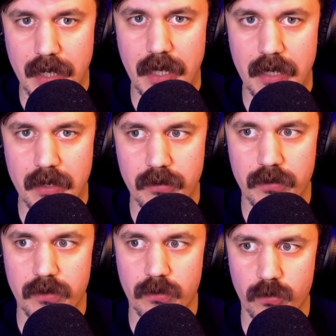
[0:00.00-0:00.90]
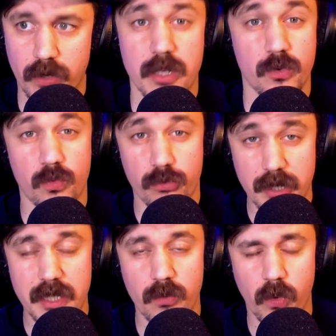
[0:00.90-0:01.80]
is written
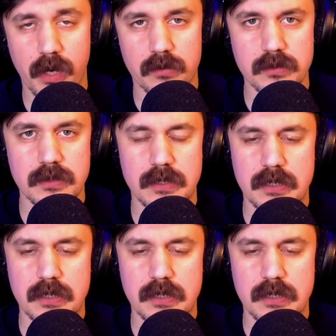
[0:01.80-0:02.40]
really well,